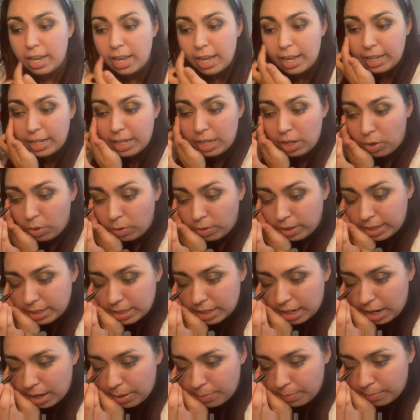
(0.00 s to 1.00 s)
And the only
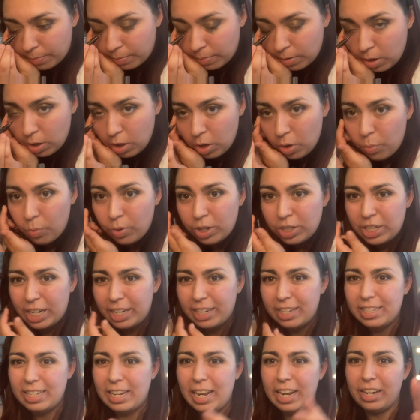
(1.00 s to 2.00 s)
time which I
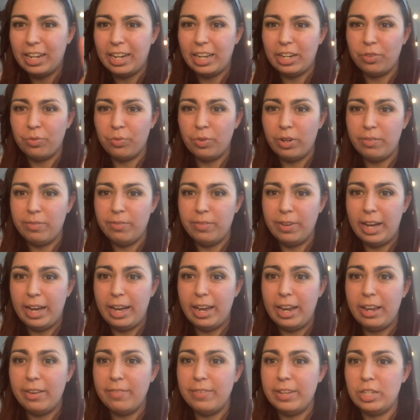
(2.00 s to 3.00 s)
could say I could like
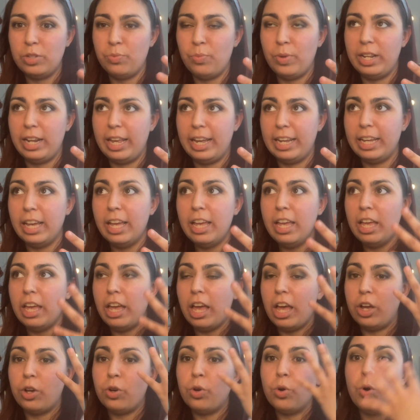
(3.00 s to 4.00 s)
revive is when like
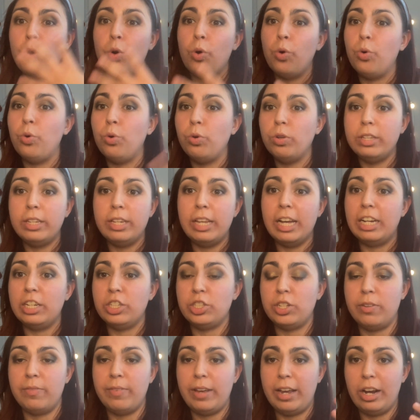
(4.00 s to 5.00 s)
a cold
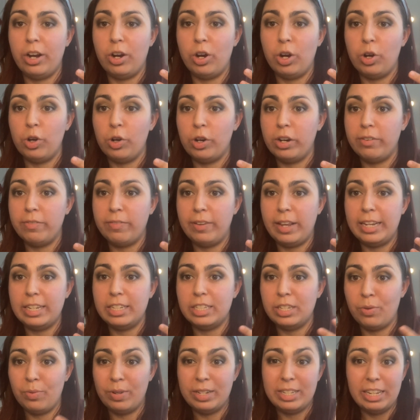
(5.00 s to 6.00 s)
gush of air, or if like
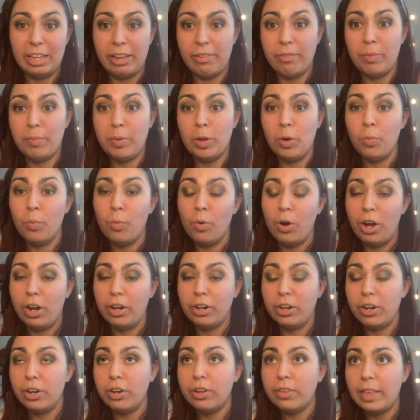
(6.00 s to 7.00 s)
someone's giving me
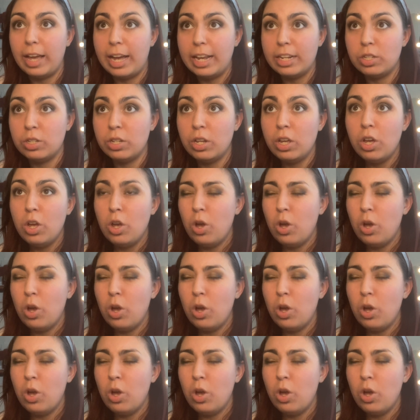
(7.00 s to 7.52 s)
water, that's